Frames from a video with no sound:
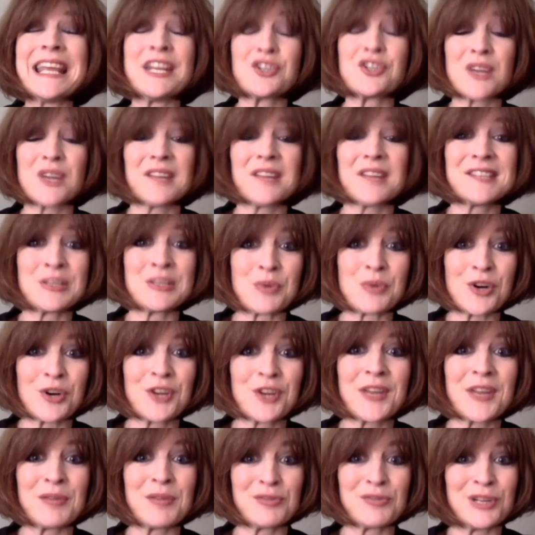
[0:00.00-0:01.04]
interesting
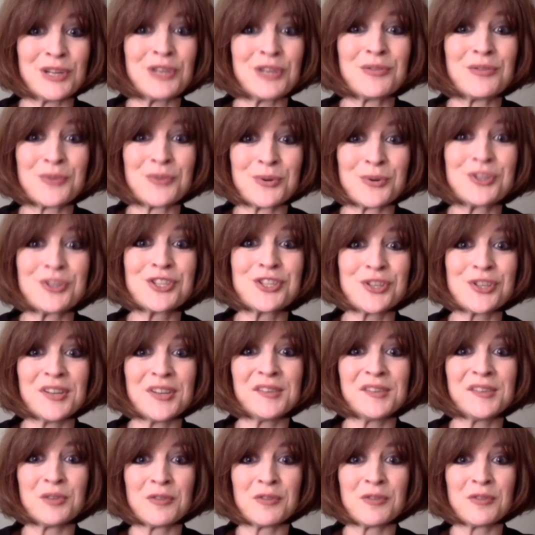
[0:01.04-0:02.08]
work that I was really looking forward to
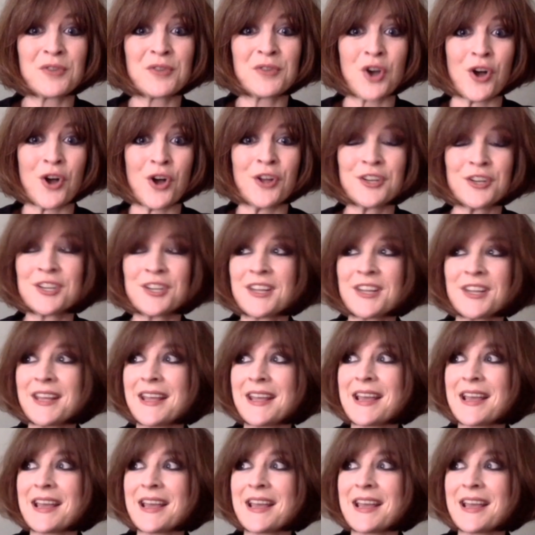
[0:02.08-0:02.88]
is sort of gone,